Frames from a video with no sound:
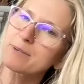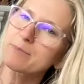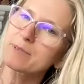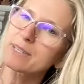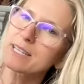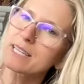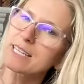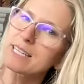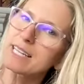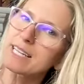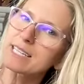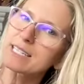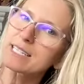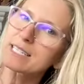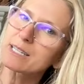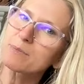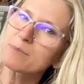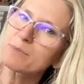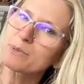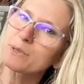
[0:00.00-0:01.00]

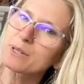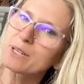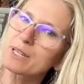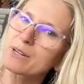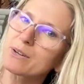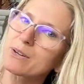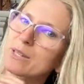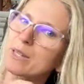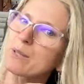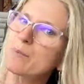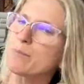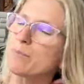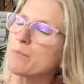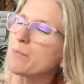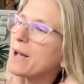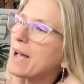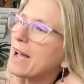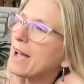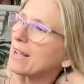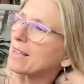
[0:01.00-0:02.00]
connecting point here at the
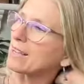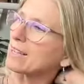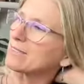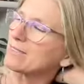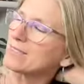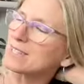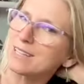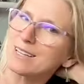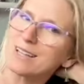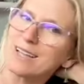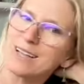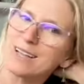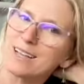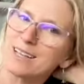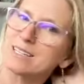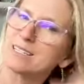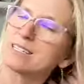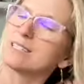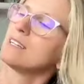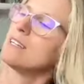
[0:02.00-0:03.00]
back of the
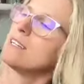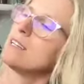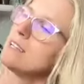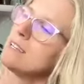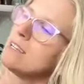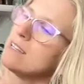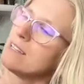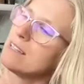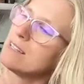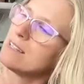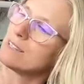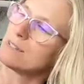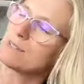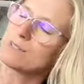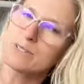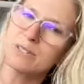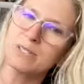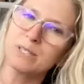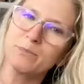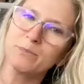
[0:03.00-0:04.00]
head,
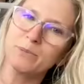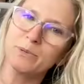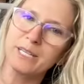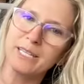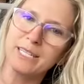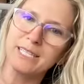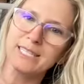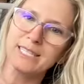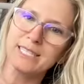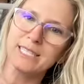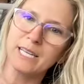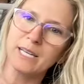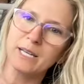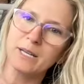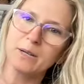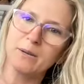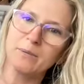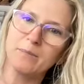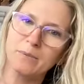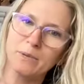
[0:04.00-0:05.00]
there's the
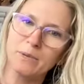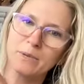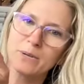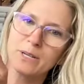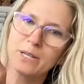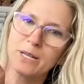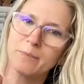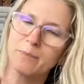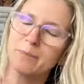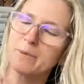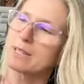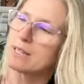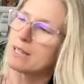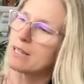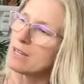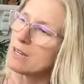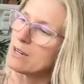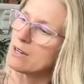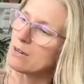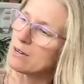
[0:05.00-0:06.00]
brainstem going up in
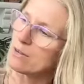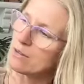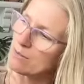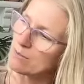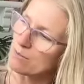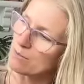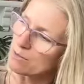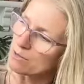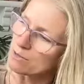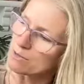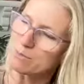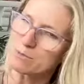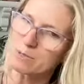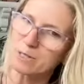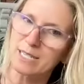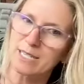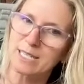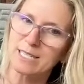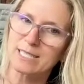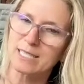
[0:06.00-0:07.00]
there, the
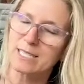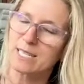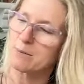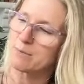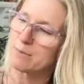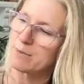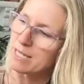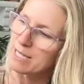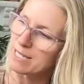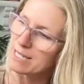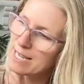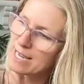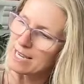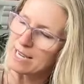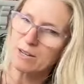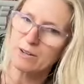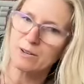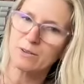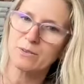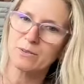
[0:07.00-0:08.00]
vertebrae coming
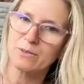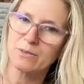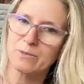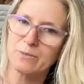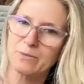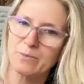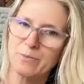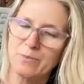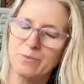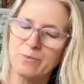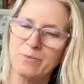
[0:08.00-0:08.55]
down.